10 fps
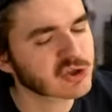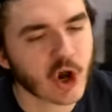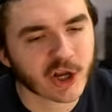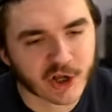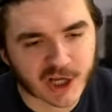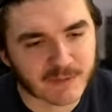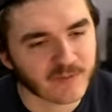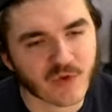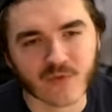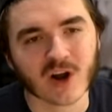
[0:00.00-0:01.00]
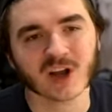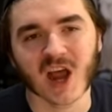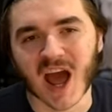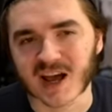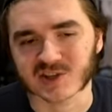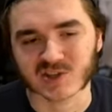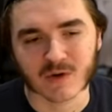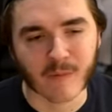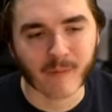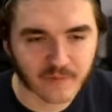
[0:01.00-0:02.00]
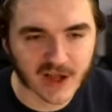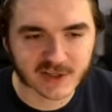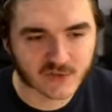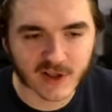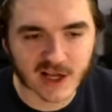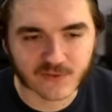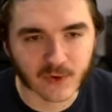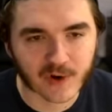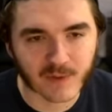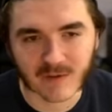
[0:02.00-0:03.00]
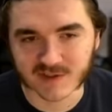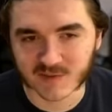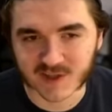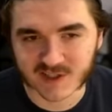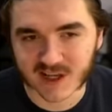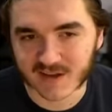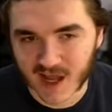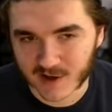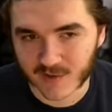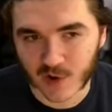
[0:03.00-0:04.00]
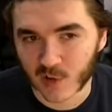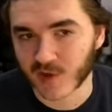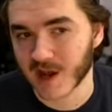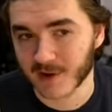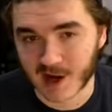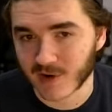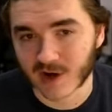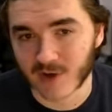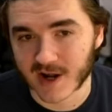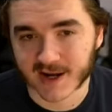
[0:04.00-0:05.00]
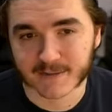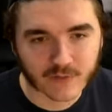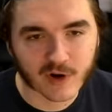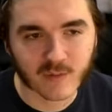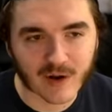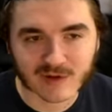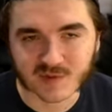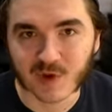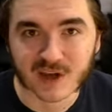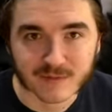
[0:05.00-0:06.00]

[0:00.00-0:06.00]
Chocula, fucking S. I just realized Fruity Pebbles has been sitting down here the whole time and I already rated it. Fruity Pebbles, B.